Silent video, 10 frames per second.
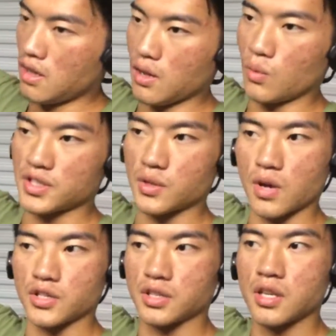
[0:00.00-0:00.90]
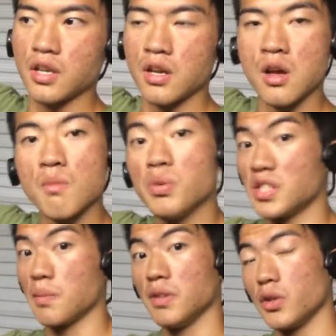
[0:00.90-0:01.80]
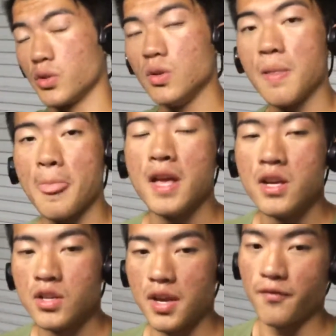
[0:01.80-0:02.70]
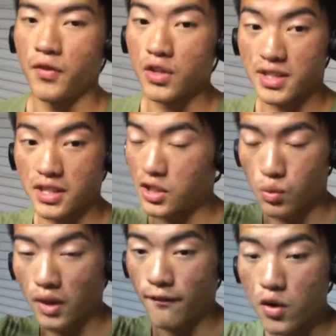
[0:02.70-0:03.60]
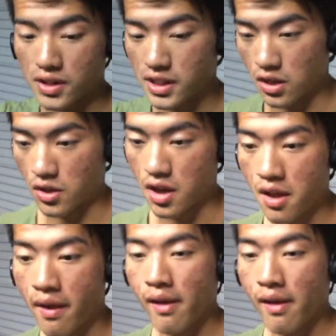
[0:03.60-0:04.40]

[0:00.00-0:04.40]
and once in a while just push up a little and just really focusing on